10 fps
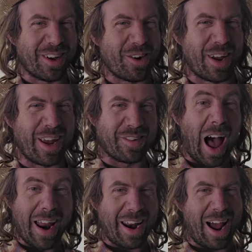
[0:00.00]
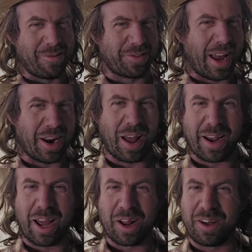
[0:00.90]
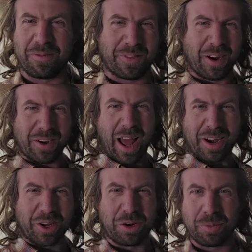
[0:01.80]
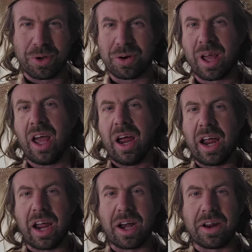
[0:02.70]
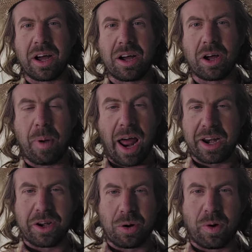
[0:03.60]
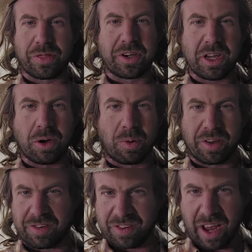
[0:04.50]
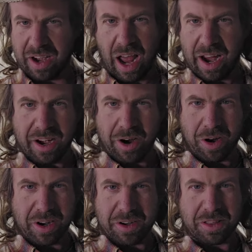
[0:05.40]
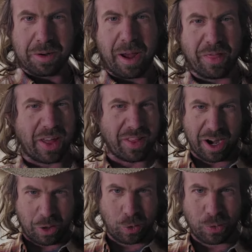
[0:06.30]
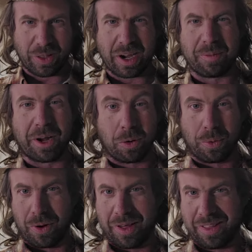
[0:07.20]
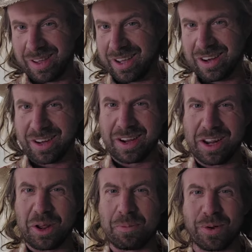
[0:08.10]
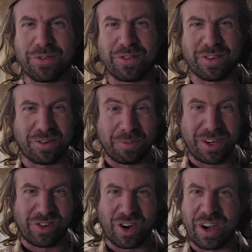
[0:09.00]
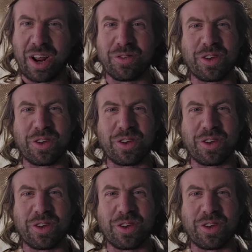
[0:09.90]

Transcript: Okay, so I kind of left there not in a good mood, and I didn't know what the deal was because I had not heard anything about that. And then I googled it, and I'm like, oh boy, the Canadian postal system did shut down.